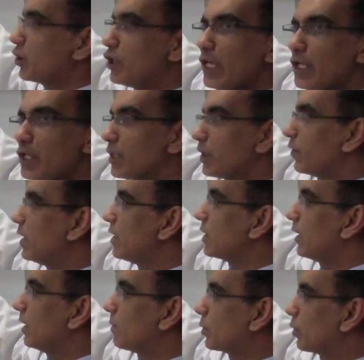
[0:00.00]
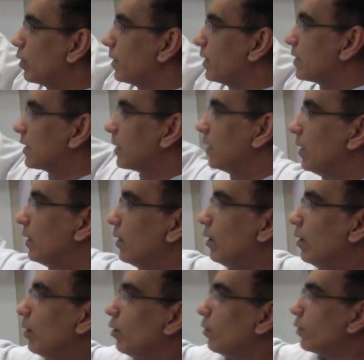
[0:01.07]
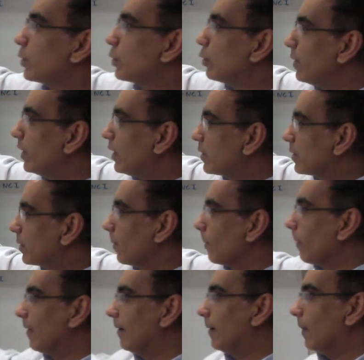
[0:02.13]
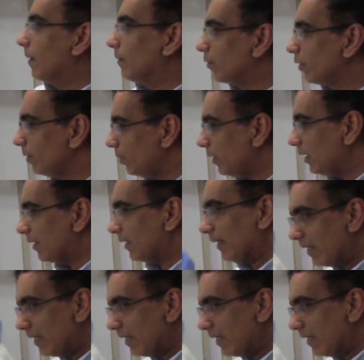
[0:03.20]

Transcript: change there is in absorbance over two minutes would be an